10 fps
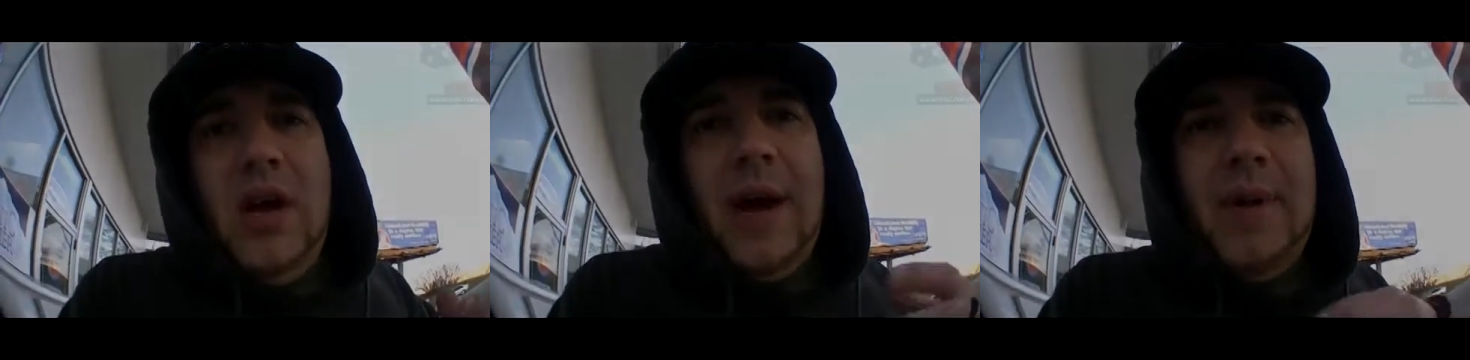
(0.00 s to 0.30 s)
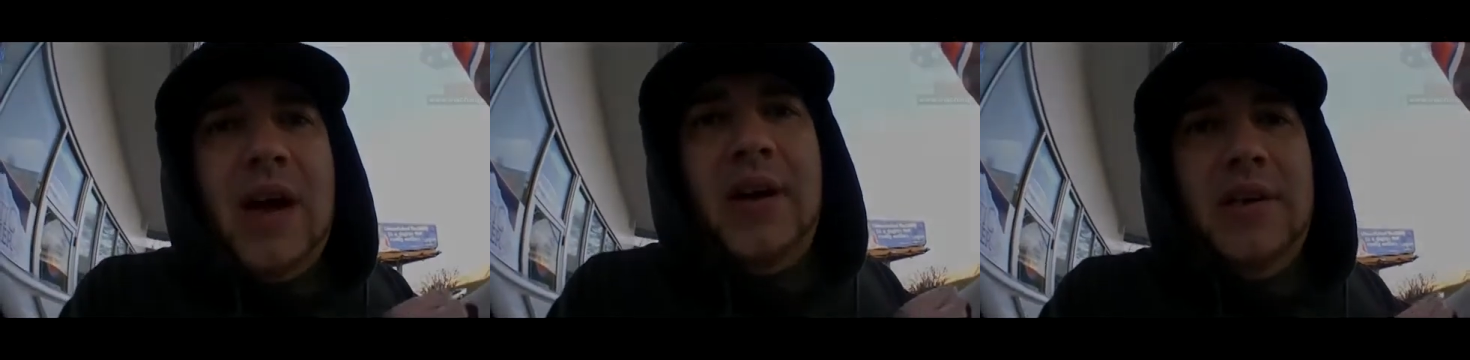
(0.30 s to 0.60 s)
I'm
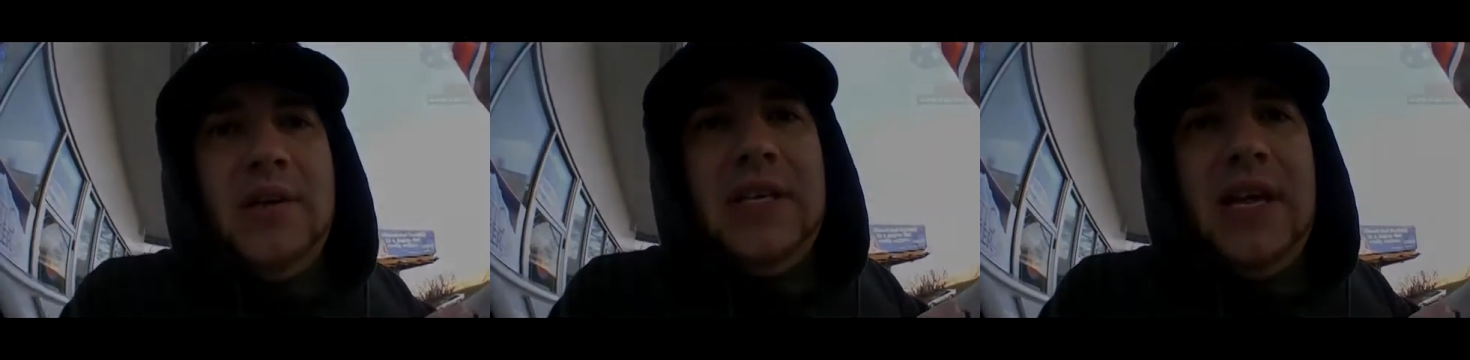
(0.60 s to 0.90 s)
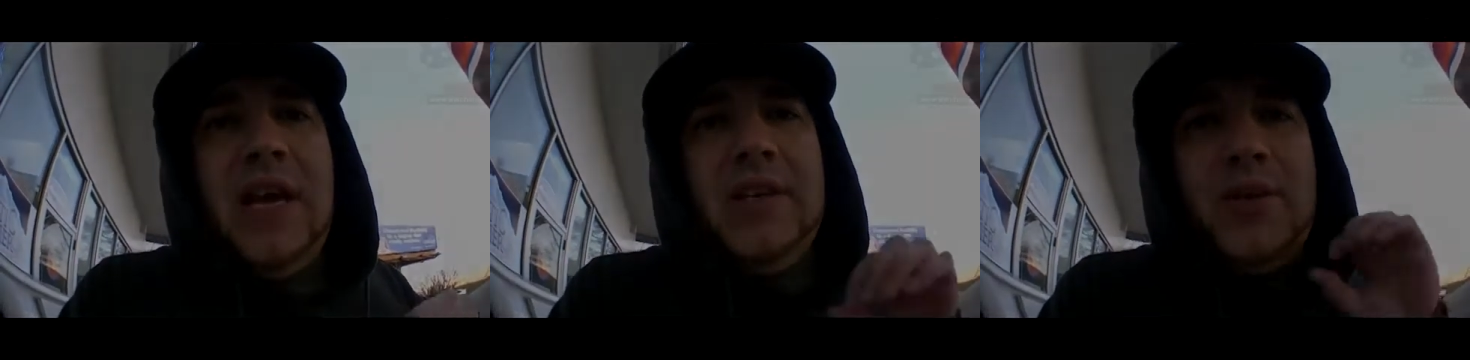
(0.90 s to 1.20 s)
not going to do it
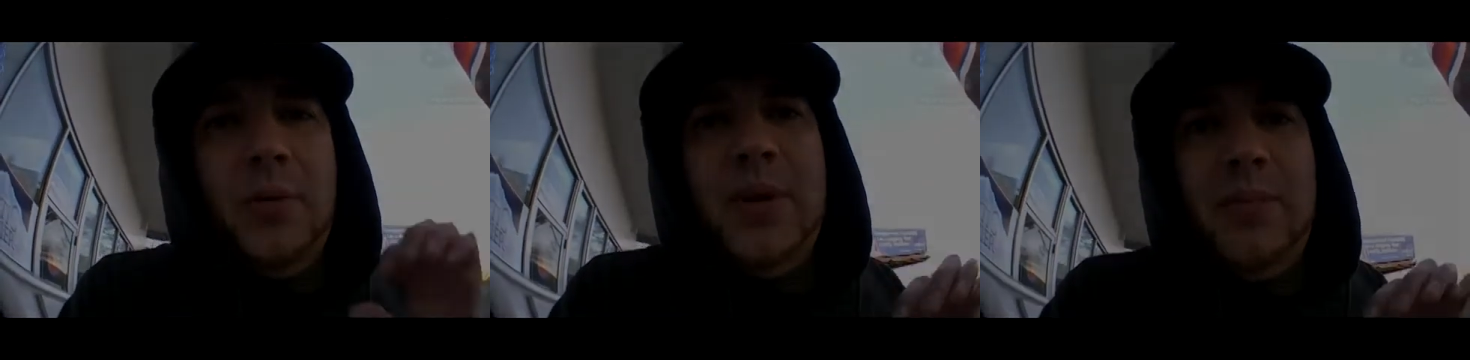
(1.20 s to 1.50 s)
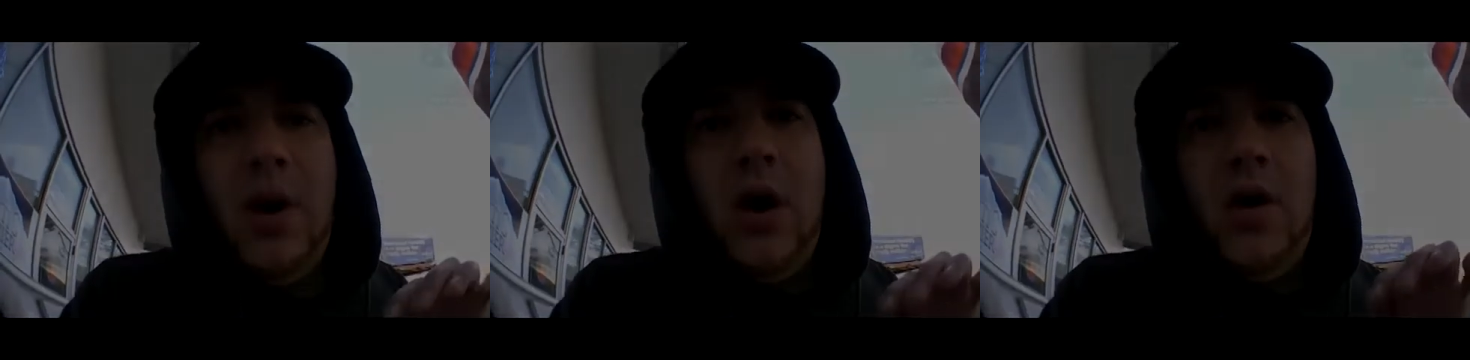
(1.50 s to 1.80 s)
today, it's going to be
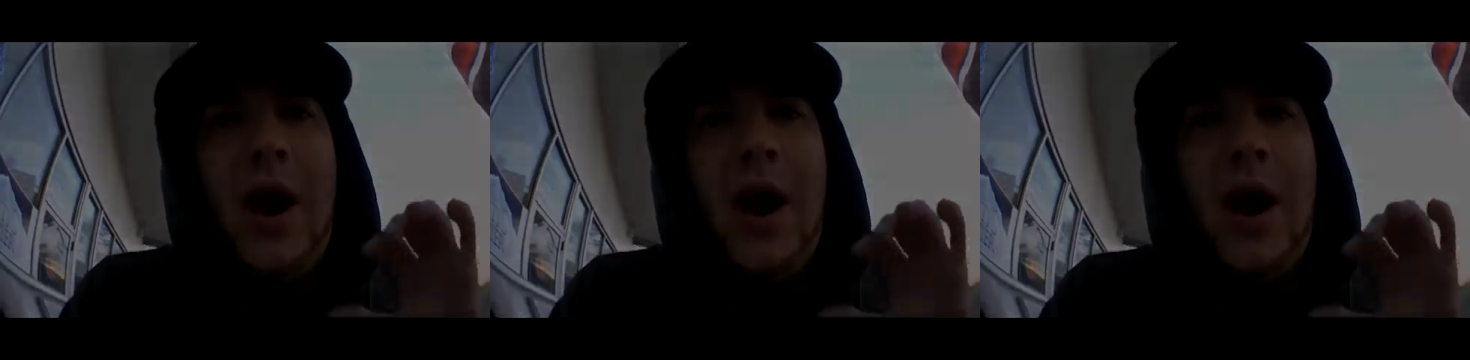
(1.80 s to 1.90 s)
tomorrow.